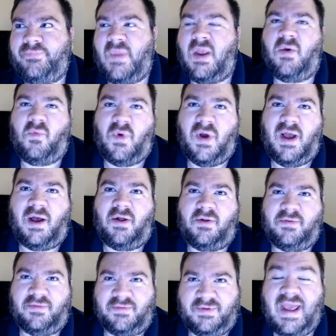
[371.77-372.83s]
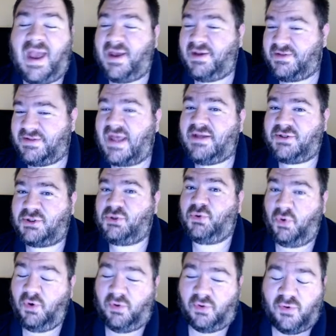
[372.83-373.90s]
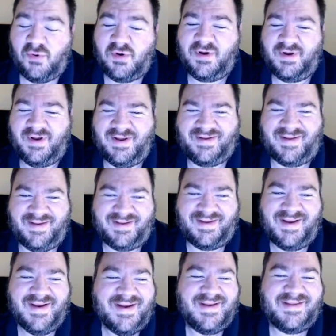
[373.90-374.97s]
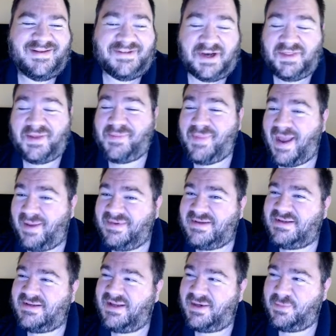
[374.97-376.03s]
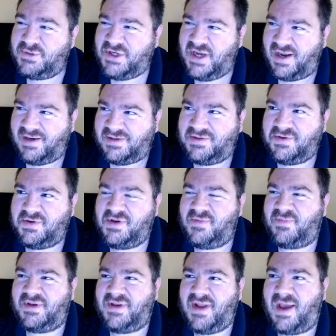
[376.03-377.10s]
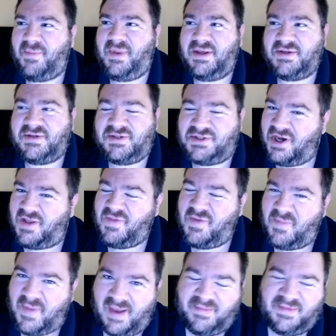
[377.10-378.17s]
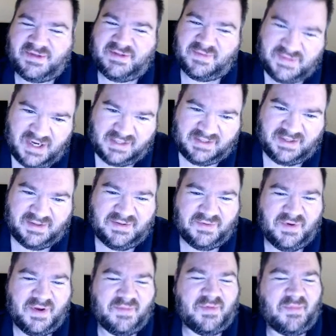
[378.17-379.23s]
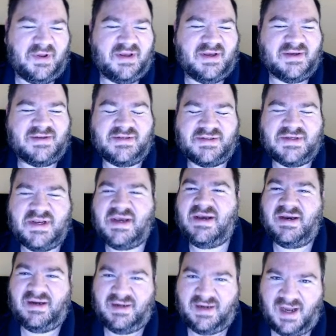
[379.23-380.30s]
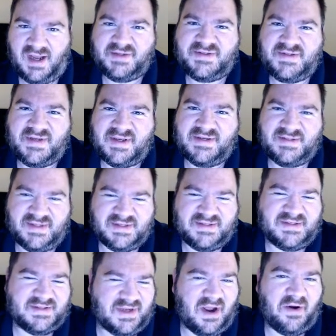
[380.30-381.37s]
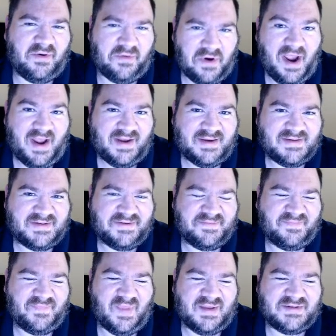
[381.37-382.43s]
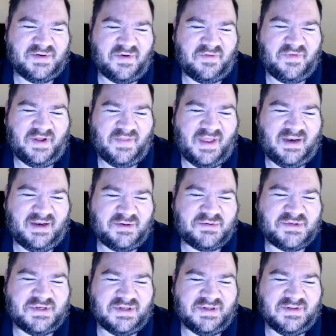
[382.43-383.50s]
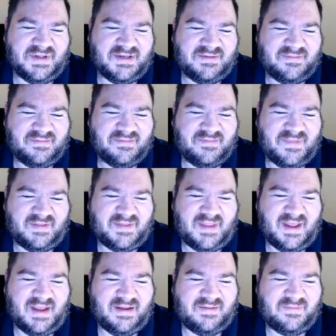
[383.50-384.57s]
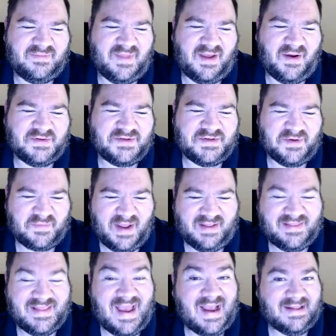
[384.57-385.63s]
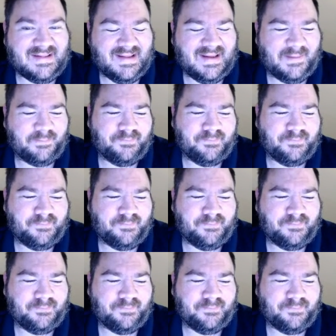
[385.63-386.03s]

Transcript: Well, yes, that's true. John the Baptist did object to it, but not because John the Baptist objected to it, but because God says this is not right. And so I found that interesting that they also make that claim.